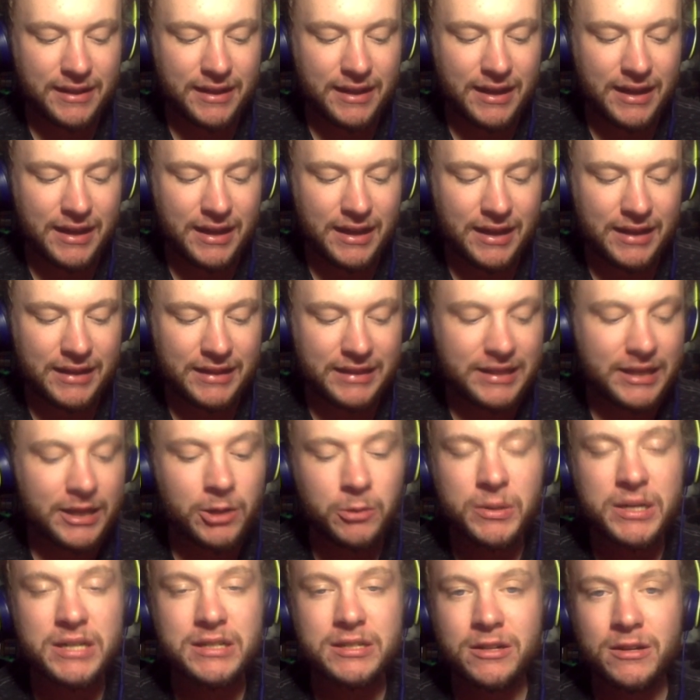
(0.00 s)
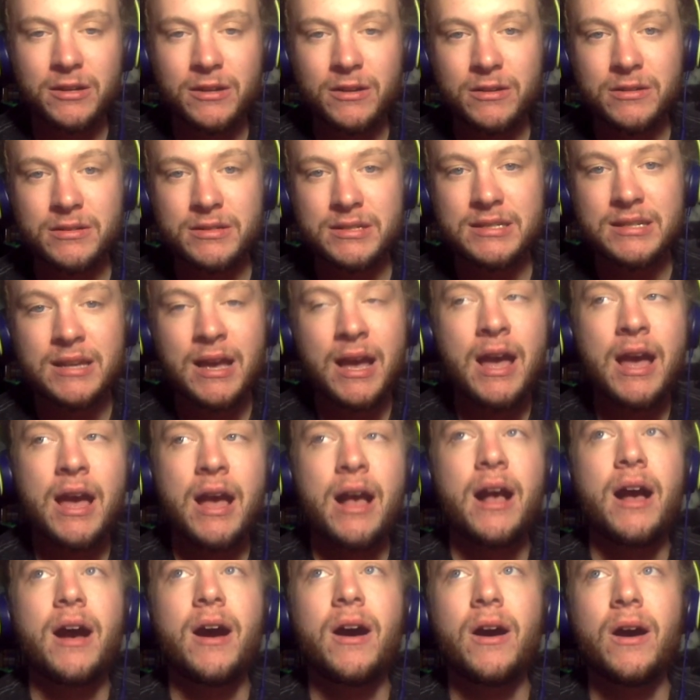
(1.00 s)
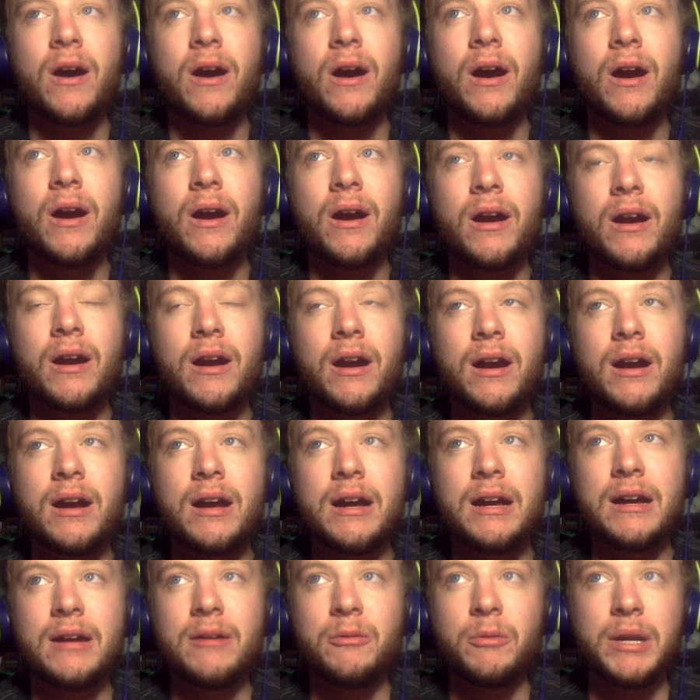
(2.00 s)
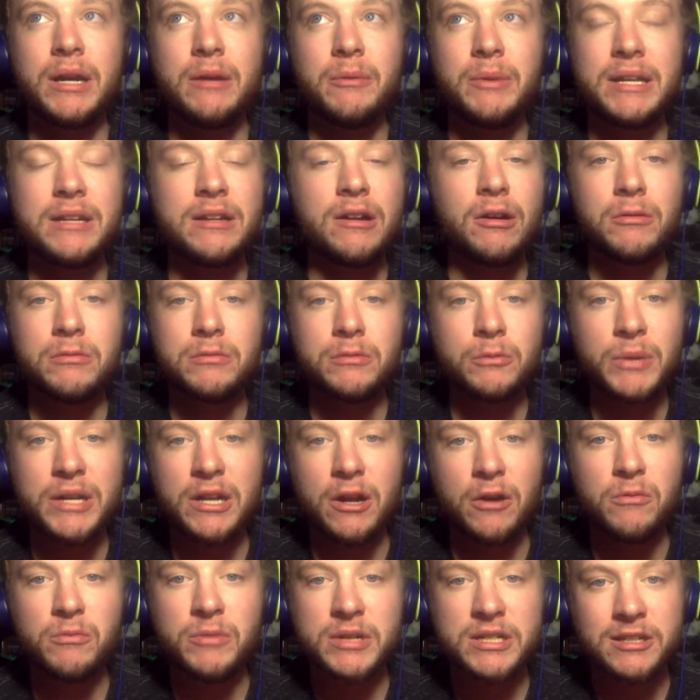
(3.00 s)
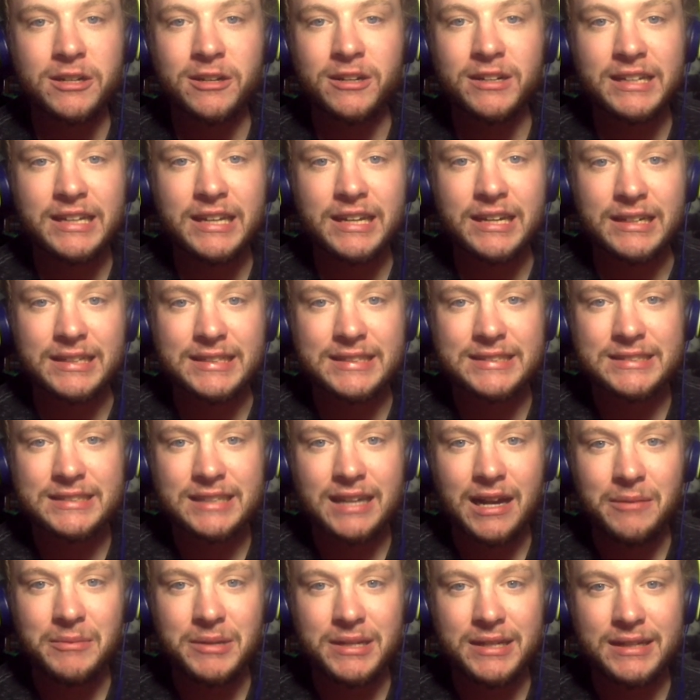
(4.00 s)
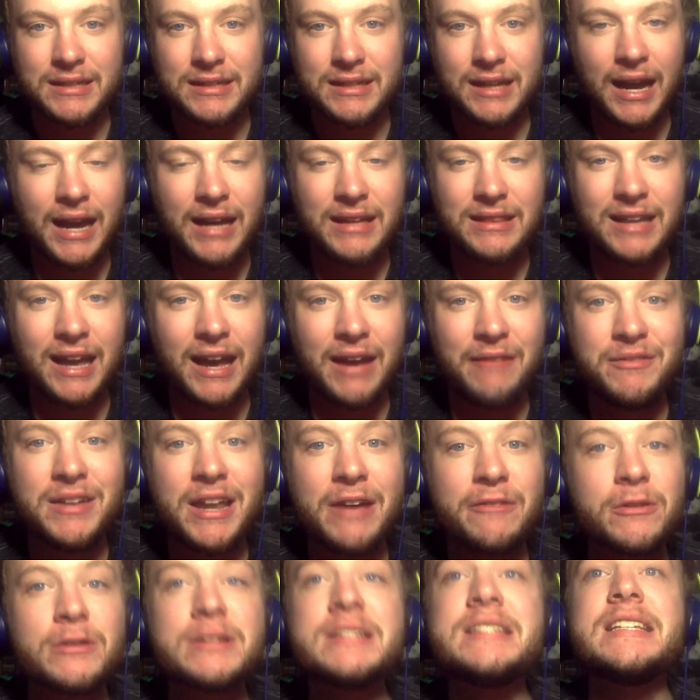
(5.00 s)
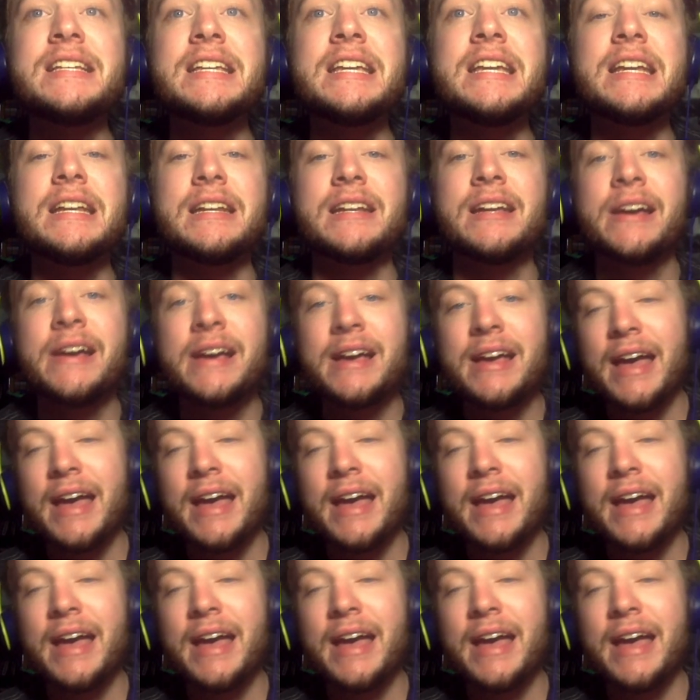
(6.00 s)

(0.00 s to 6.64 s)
Uh, kick returners are uh, we we don't we don't return kicks. I mean, I I've never seen